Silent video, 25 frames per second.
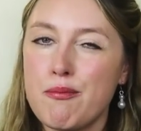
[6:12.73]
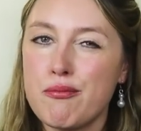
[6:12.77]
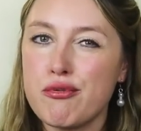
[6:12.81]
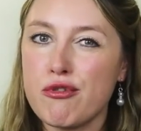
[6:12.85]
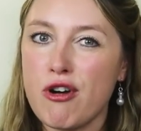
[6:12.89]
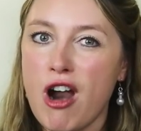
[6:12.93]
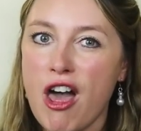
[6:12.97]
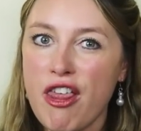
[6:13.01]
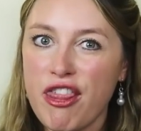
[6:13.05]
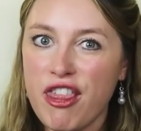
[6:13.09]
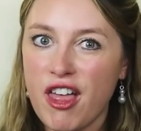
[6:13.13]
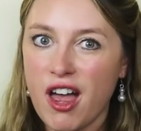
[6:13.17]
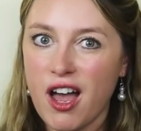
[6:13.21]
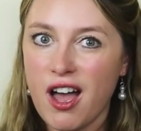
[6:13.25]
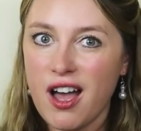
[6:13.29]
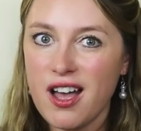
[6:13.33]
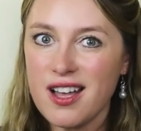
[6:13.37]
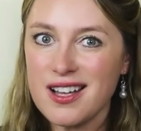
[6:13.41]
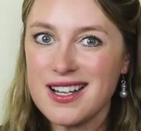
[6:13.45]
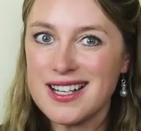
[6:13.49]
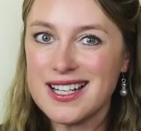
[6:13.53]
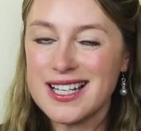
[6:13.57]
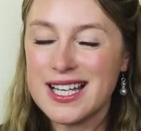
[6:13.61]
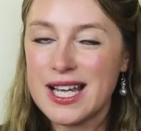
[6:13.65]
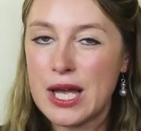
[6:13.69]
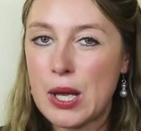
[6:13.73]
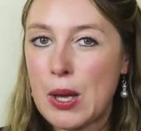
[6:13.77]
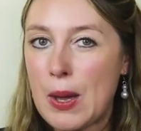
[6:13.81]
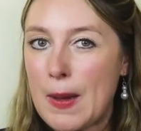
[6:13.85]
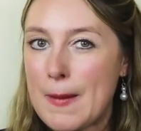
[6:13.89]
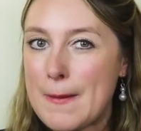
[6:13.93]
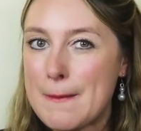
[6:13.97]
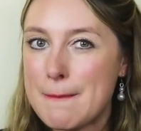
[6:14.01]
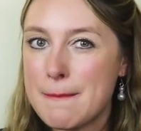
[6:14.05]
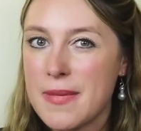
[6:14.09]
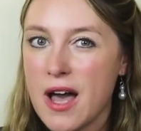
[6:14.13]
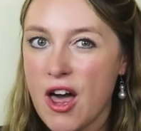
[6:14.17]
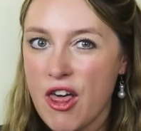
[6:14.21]
brother,
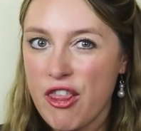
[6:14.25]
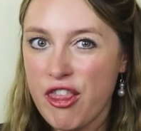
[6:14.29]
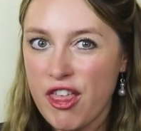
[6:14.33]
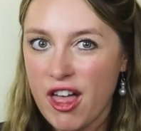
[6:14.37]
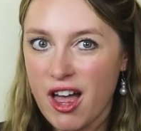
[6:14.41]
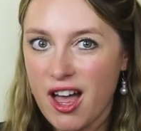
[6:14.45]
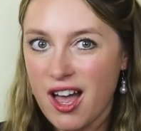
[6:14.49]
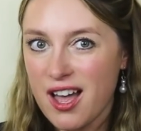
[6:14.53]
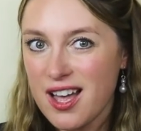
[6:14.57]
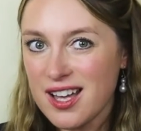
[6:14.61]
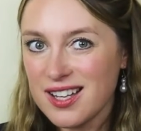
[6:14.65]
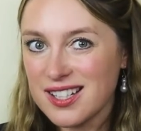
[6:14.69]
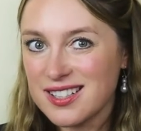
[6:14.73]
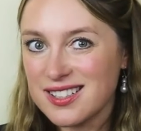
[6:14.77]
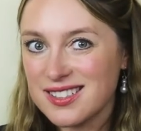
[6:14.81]
mother,